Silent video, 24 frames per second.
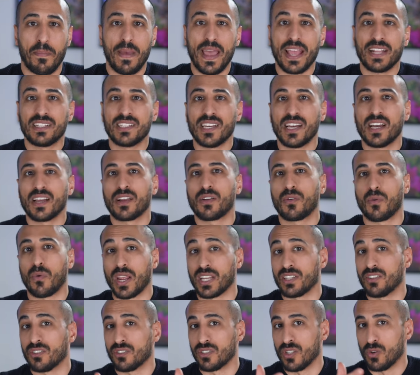beta
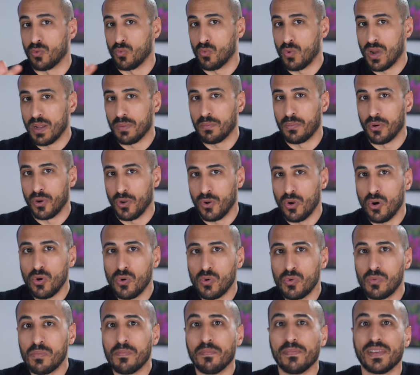greater than
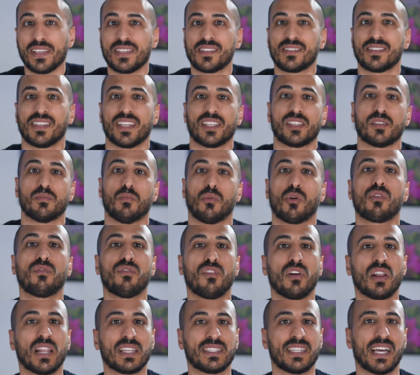1.0 means it's more
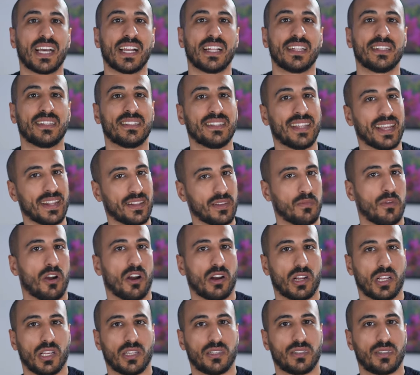volatile than the
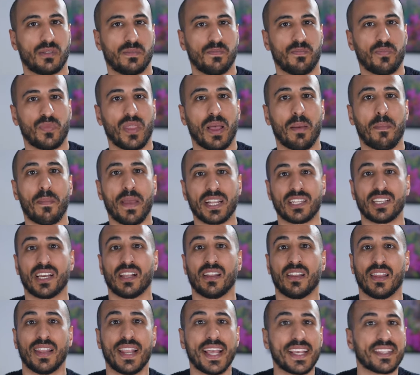markets. A beta
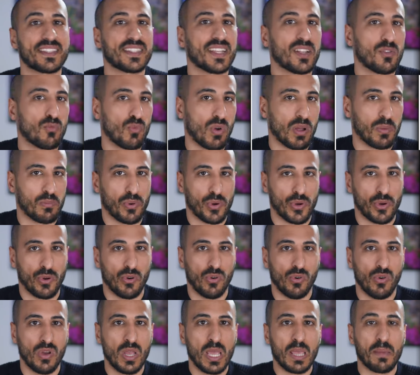less than
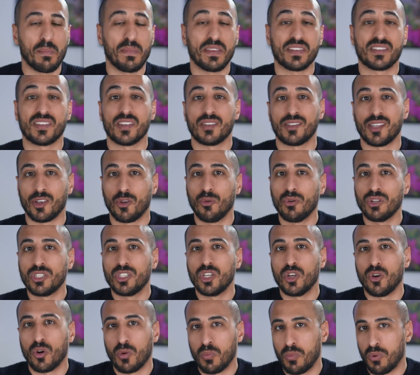1.0 means the
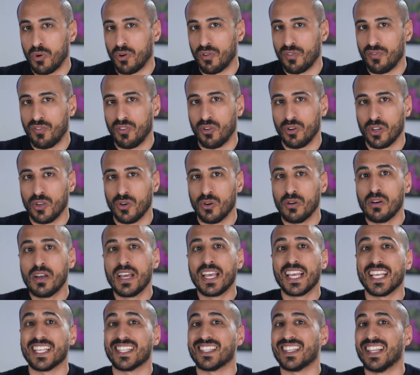security or portfolio
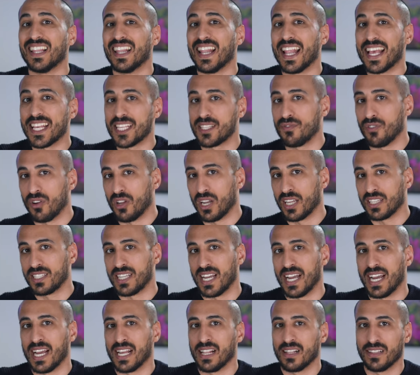is less
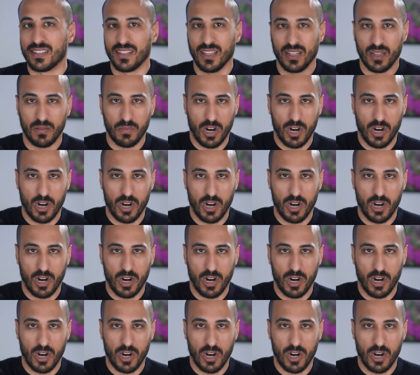volatile than the